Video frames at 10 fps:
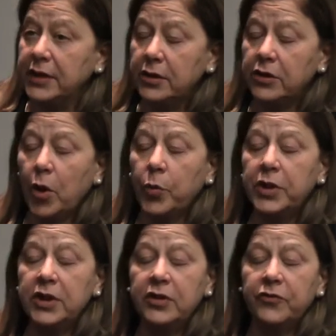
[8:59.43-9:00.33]
It was
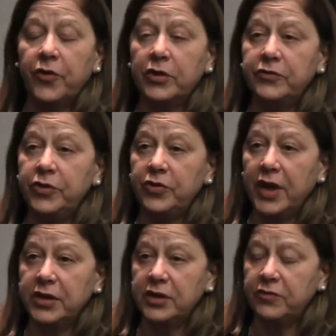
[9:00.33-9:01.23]
opened in the fall of
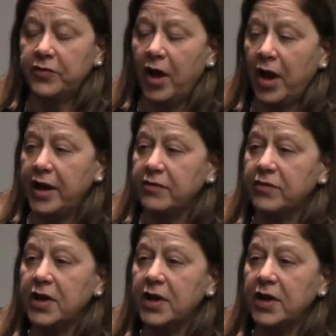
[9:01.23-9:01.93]
2005.